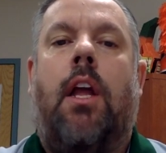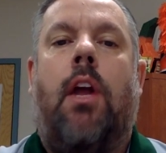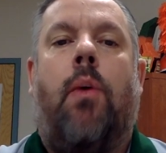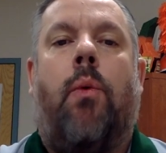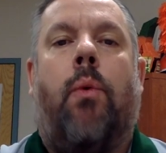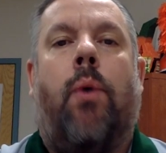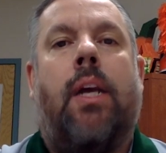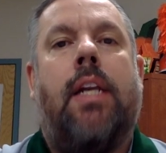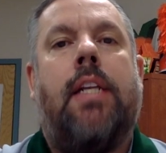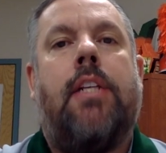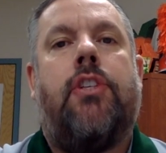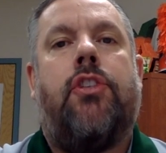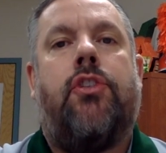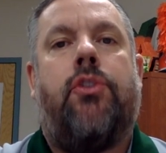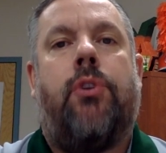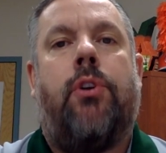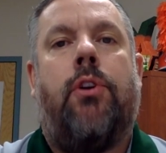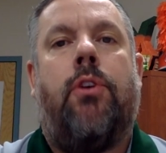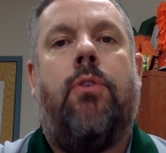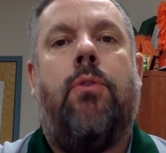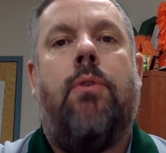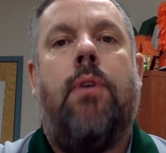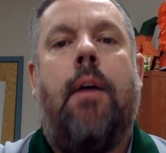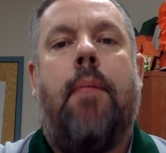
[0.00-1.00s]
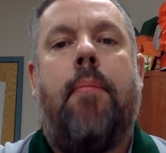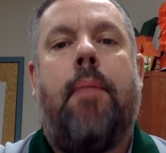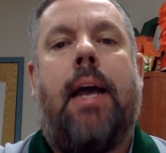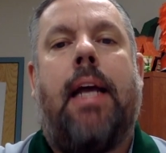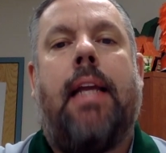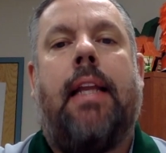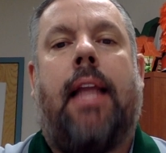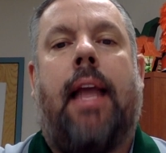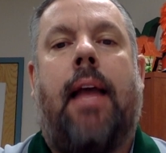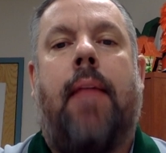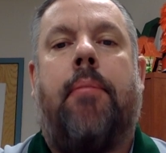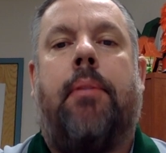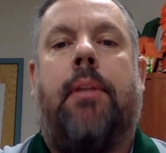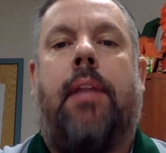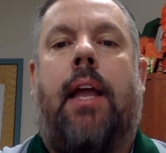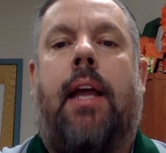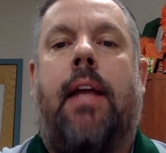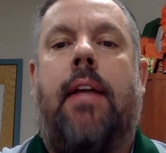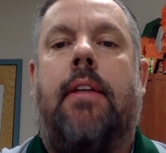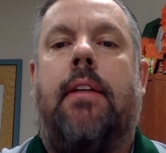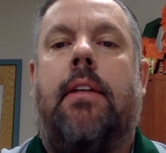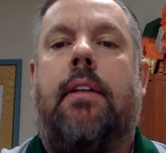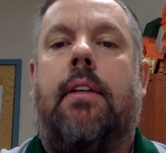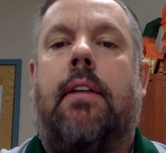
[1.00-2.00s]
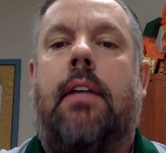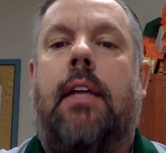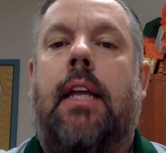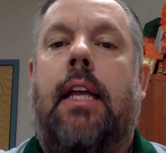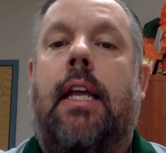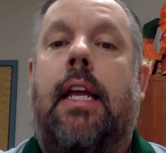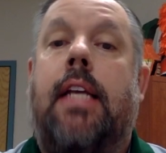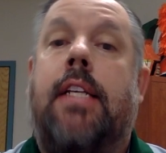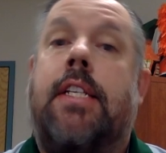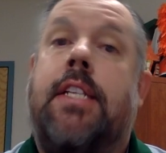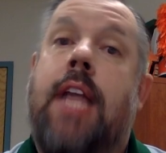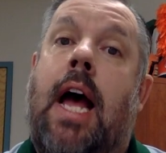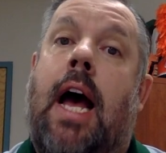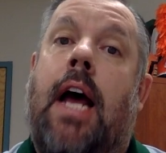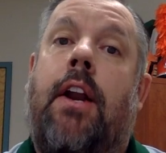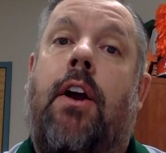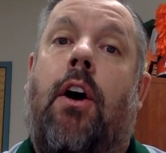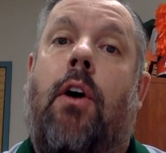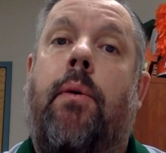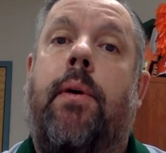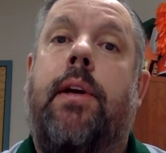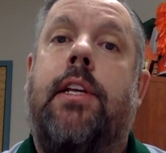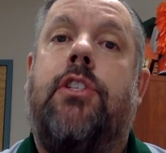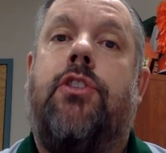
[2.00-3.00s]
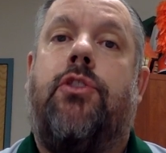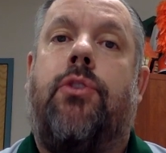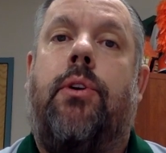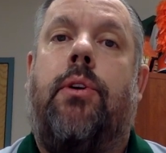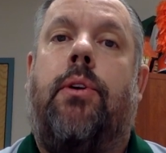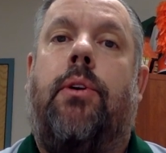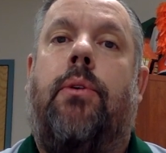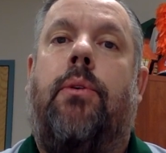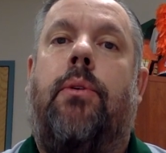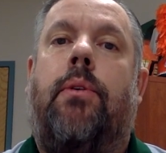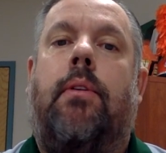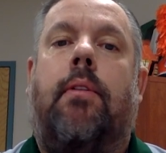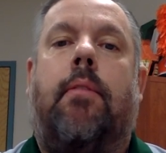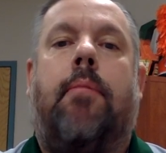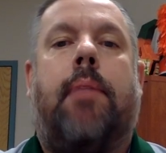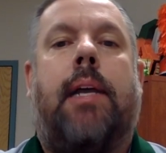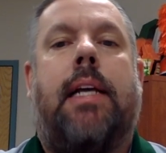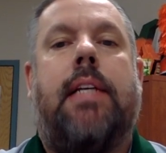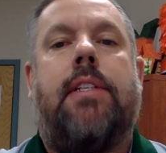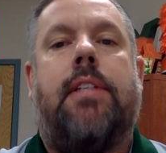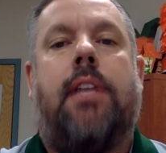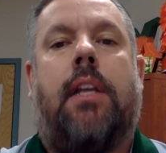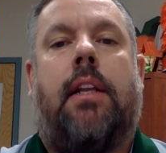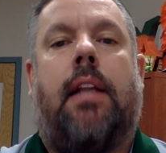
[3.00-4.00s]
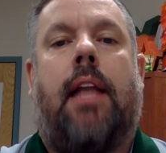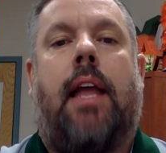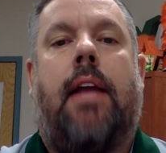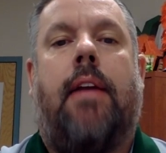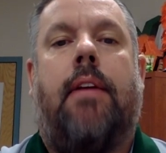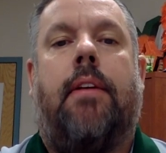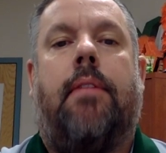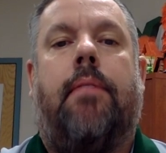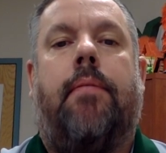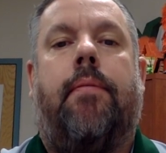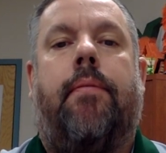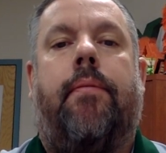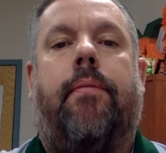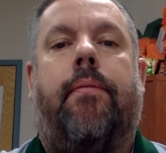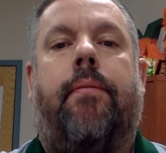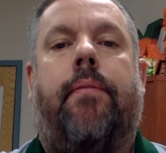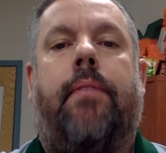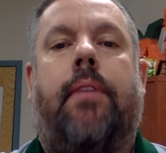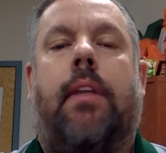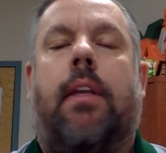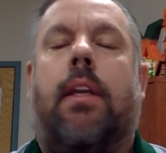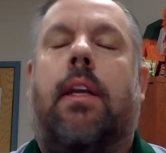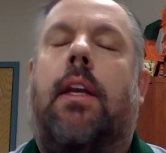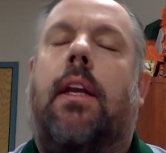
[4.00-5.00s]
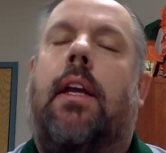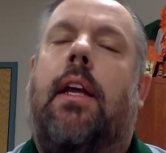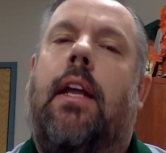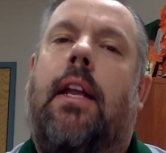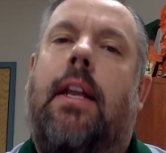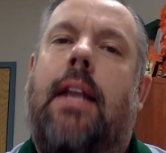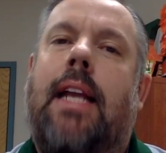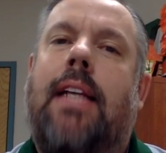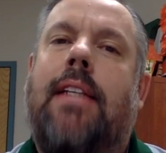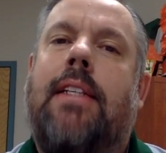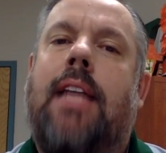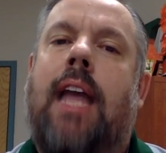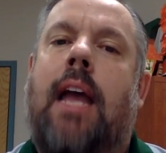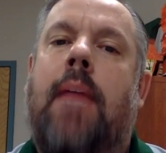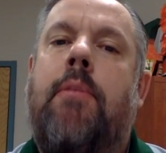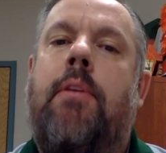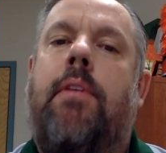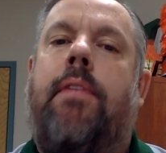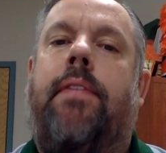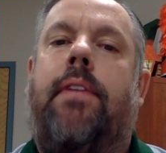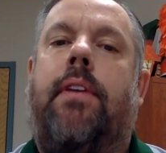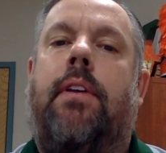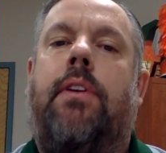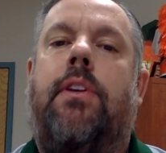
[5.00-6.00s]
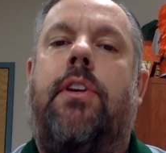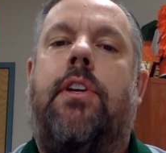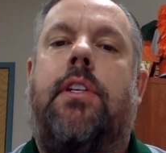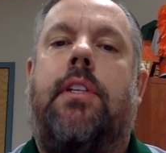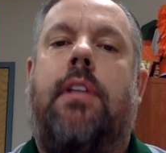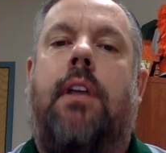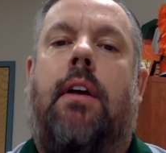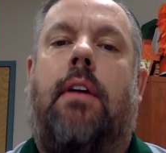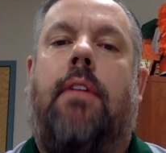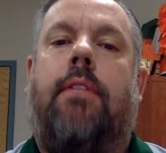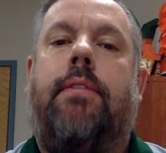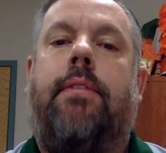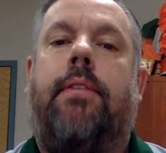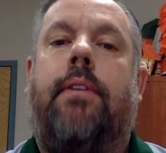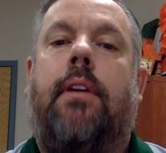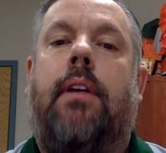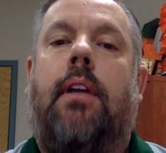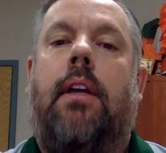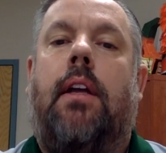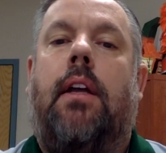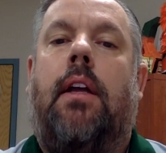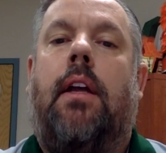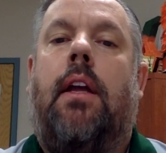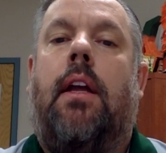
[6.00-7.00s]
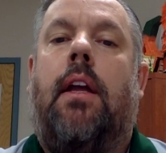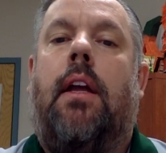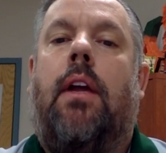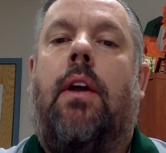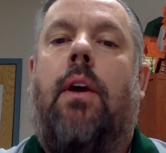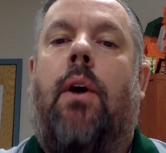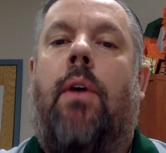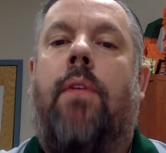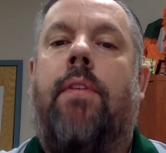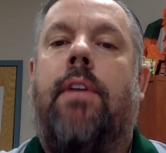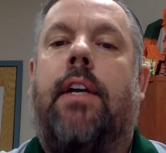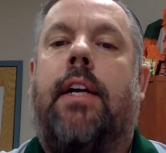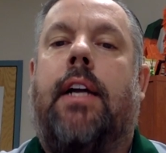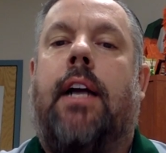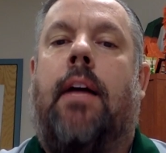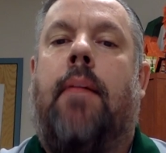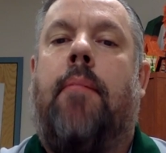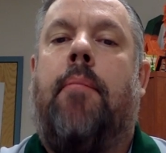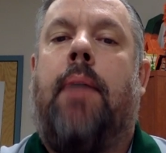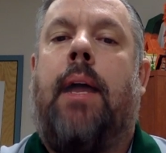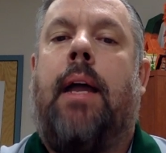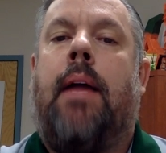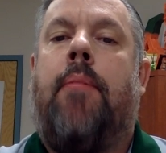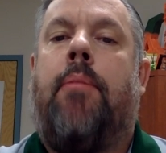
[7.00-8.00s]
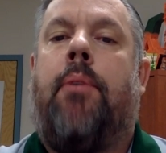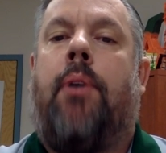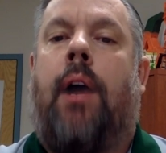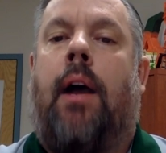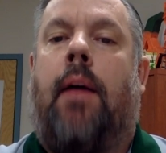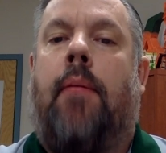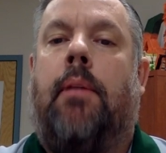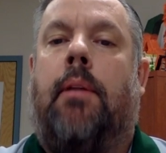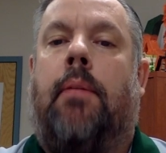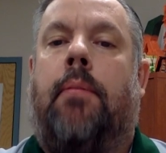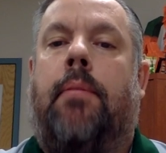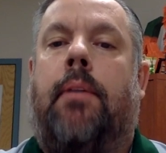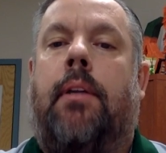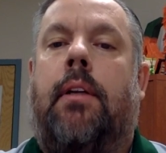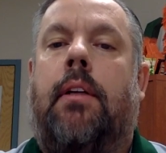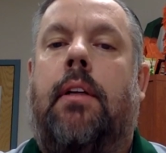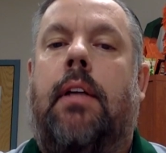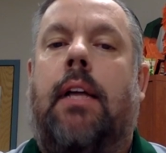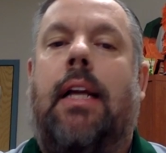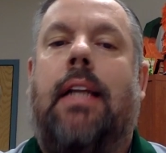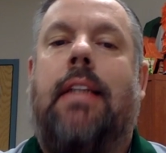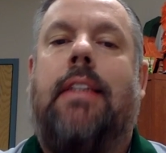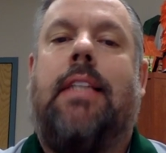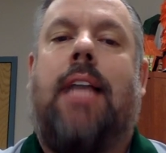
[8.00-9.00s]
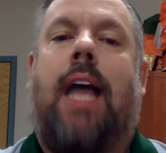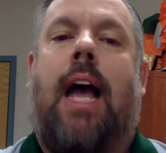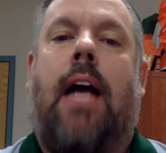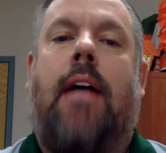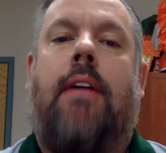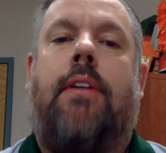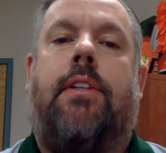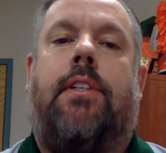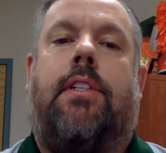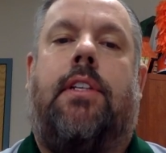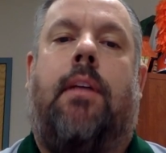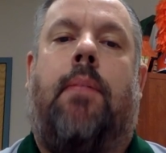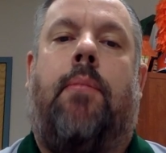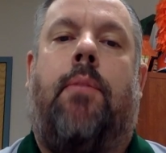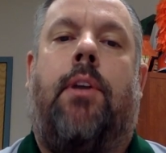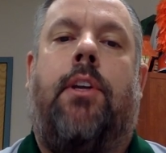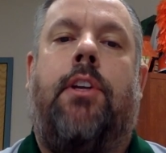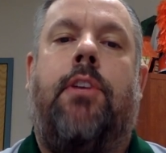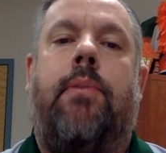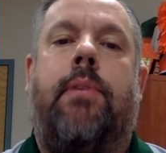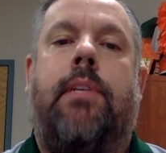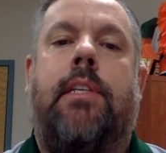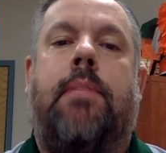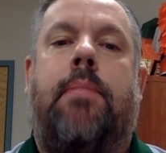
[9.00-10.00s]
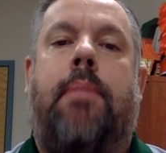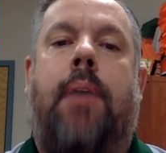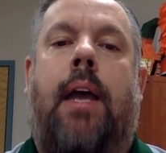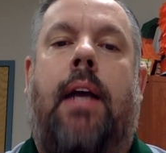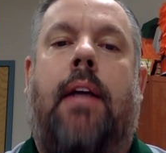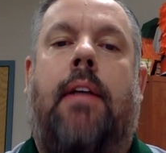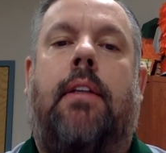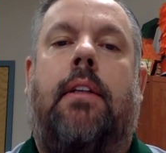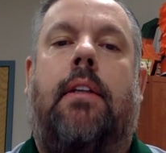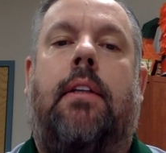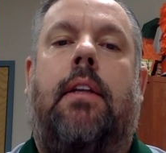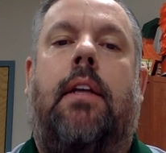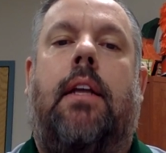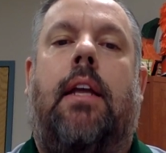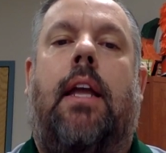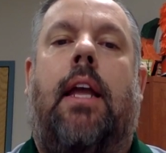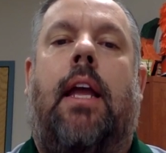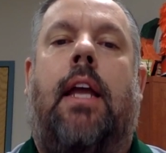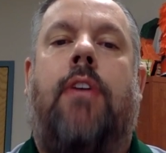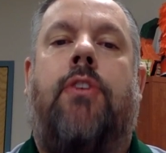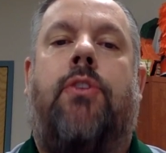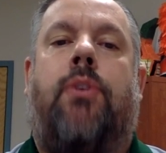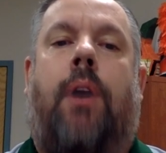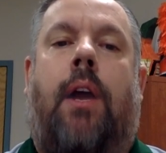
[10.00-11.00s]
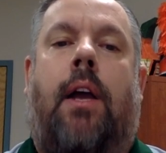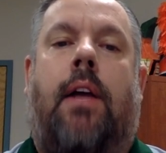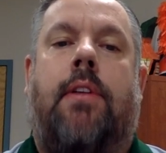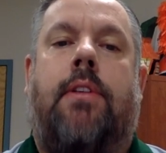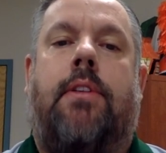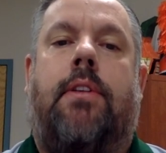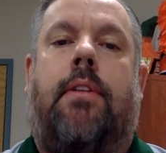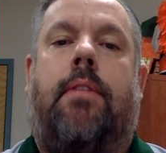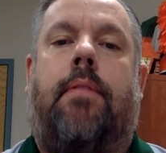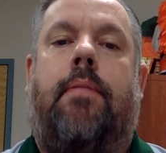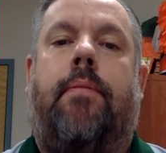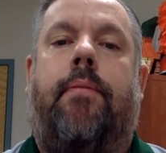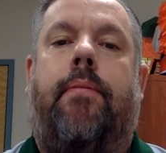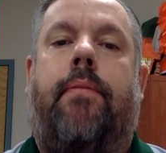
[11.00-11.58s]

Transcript: What is true by lamplight is not always true by sunlight. Next time you feel yourself overcome by a problem, talk to someone you respect and trust.